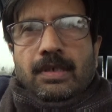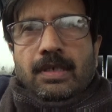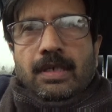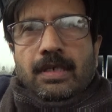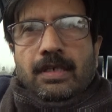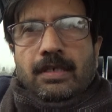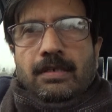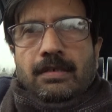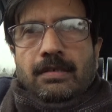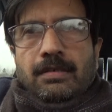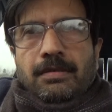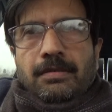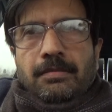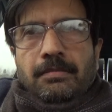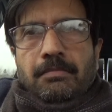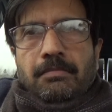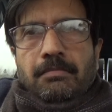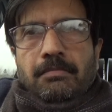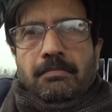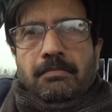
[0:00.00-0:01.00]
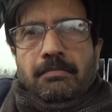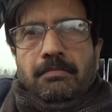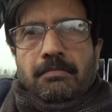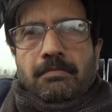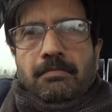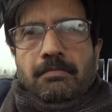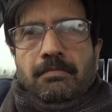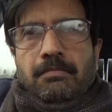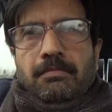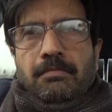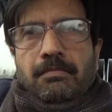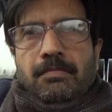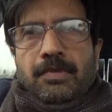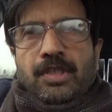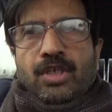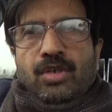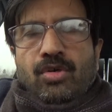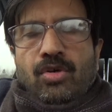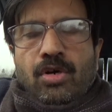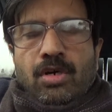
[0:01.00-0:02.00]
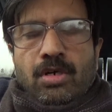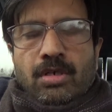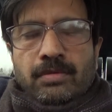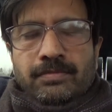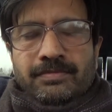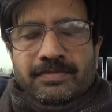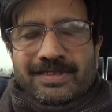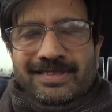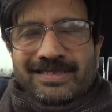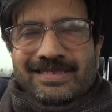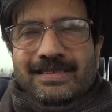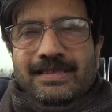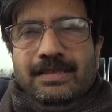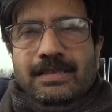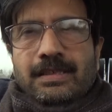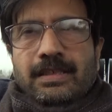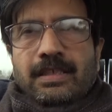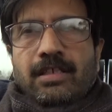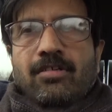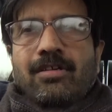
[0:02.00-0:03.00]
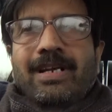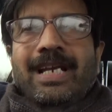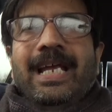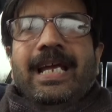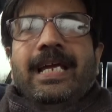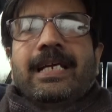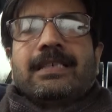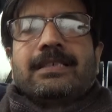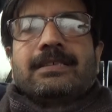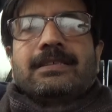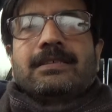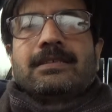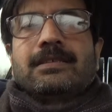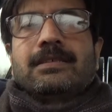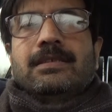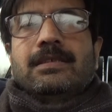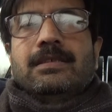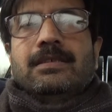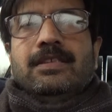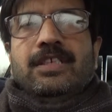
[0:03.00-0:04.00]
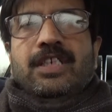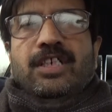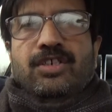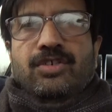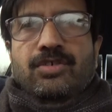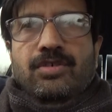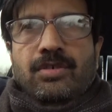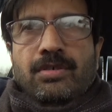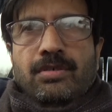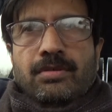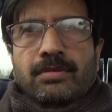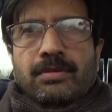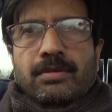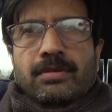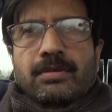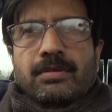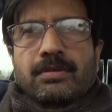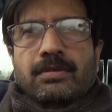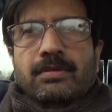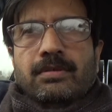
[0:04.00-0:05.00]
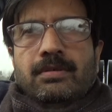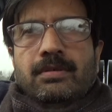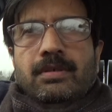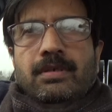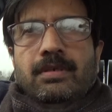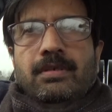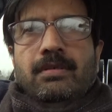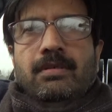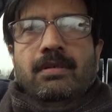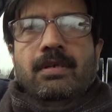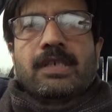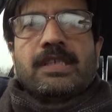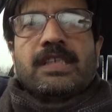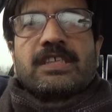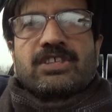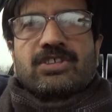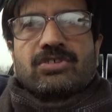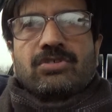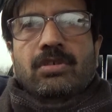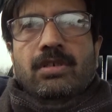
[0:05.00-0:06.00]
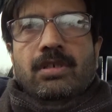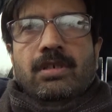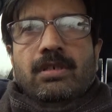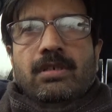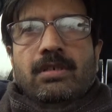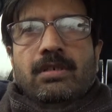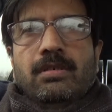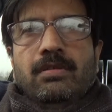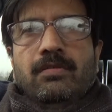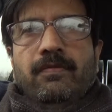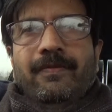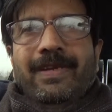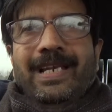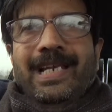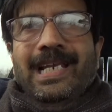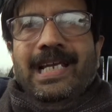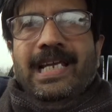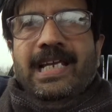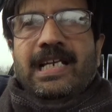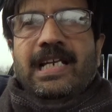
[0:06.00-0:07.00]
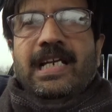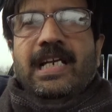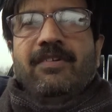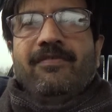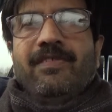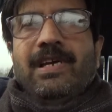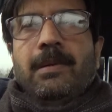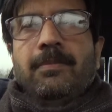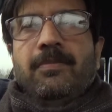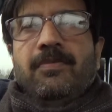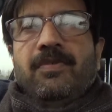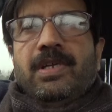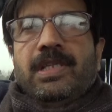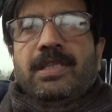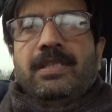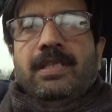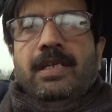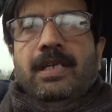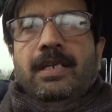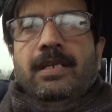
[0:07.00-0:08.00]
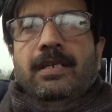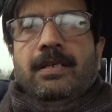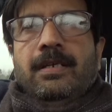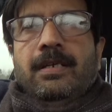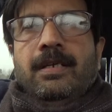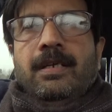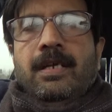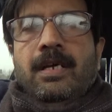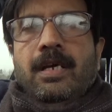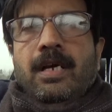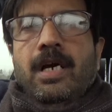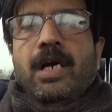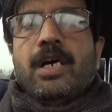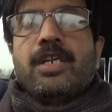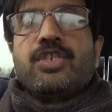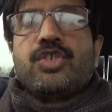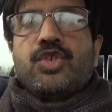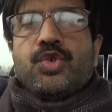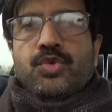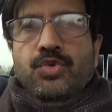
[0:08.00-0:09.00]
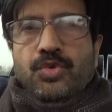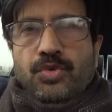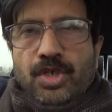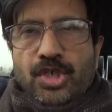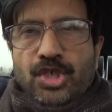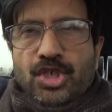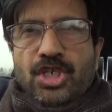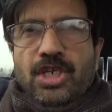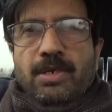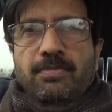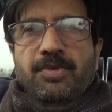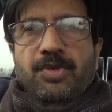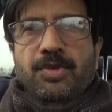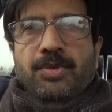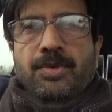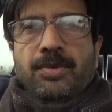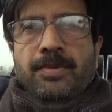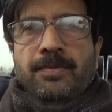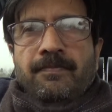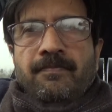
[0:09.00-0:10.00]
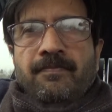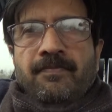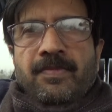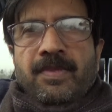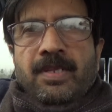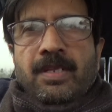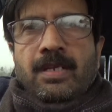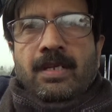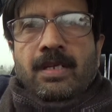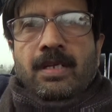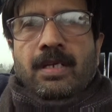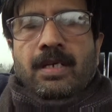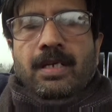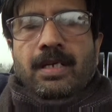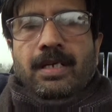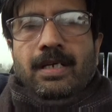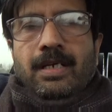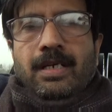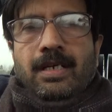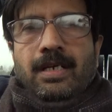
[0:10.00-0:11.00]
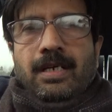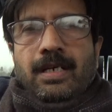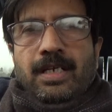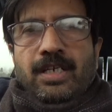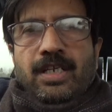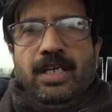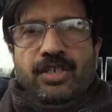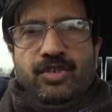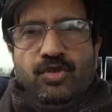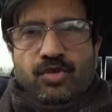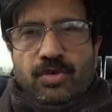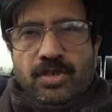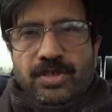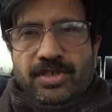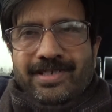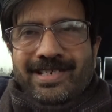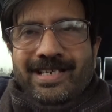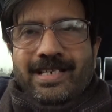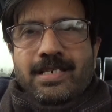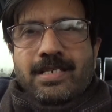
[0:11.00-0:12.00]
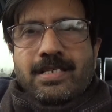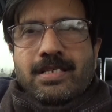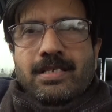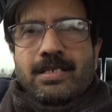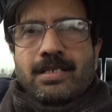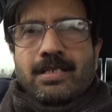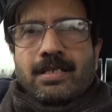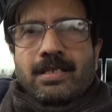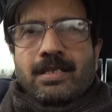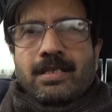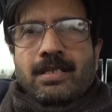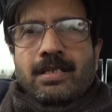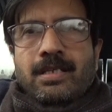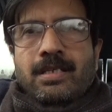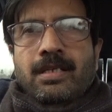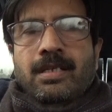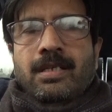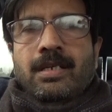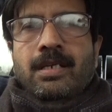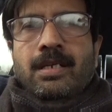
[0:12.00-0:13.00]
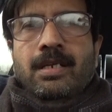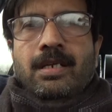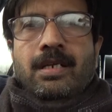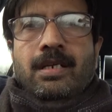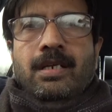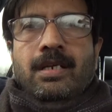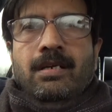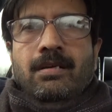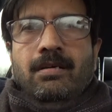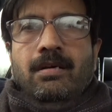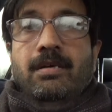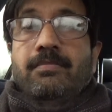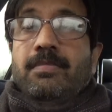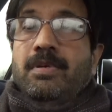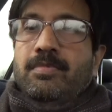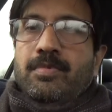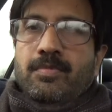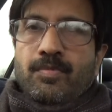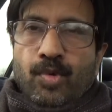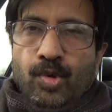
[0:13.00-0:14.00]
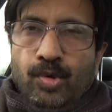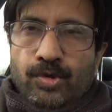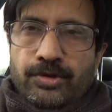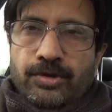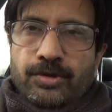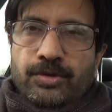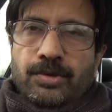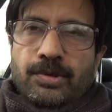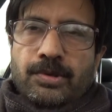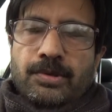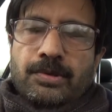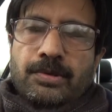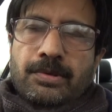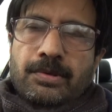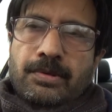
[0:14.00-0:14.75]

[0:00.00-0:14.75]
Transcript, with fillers: and uh, their arms, their legs, their trunk, or the skull will likely develop with an unusual shape. You know, an unusual size, or maybe both. You know